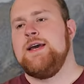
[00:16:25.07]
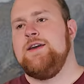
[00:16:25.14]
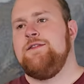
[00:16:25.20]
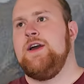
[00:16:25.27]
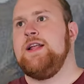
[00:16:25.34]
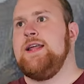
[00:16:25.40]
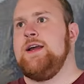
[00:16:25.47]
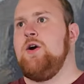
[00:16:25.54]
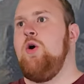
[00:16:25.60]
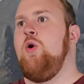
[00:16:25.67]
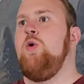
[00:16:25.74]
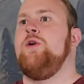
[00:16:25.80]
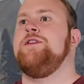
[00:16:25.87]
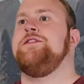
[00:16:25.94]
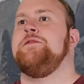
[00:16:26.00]
You got like
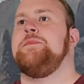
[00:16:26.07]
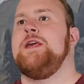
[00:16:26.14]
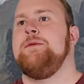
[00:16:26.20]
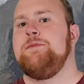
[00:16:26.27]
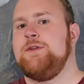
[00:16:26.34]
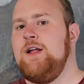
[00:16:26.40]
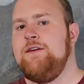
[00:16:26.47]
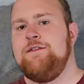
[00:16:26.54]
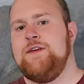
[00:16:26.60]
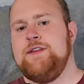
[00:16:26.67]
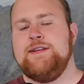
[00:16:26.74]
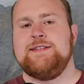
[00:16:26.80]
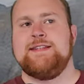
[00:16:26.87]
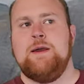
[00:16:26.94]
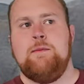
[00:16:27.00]
hordes of people all feeling
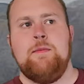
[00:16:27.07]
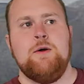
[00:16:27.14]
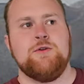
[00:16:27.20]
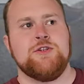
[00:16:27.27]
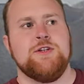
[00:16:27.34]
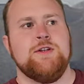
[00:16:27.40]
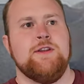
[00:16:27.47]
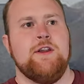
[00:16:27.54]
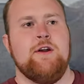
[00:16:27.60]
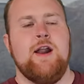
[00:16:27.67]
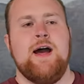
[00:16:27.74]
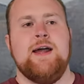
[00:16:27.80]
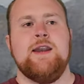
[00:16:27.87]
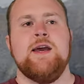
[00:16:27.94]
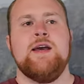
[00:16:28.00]
the same emotion. They're
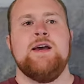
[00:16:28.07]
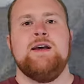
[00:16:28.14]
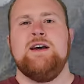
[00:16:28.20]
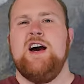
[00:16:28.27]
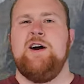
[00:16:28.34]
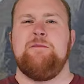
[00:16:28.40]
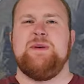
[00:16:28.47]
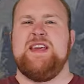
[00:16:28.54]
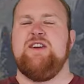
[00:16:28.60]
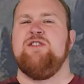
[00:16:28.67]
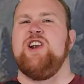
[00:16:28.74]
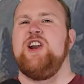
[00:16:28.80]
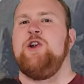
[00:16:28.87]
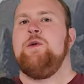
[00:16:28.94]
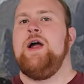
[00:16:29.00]
not
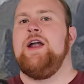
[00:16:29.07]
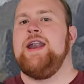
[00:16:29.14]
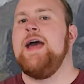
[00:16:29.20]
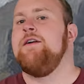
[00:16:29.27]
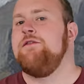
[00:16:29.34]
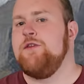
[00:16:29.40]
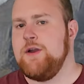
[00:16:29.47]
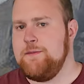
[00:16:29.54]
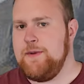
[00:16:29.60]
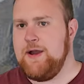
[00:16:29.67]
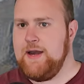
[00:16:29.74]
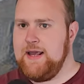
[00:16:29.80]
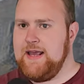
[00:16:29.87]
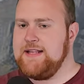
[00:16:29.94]
appearing around everybody.